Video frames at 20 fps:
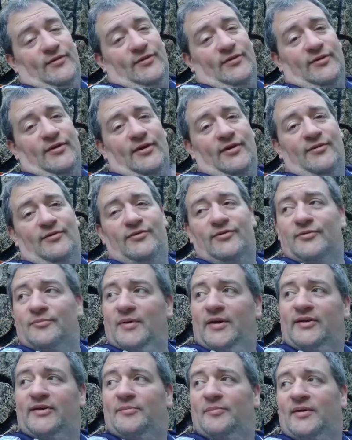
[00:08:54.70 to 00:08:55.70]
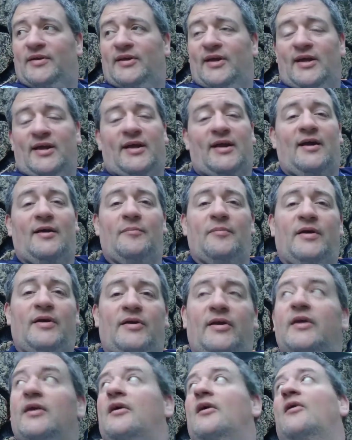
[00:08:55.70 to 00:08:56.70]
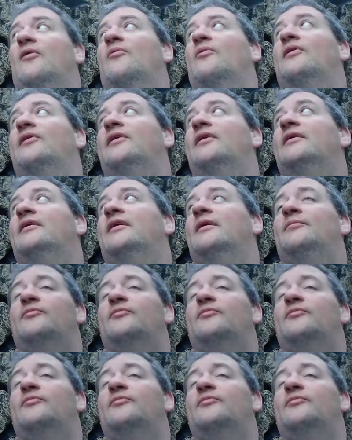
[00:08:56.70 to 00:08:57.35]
Who knows? You may be taking care of me in the ER one day.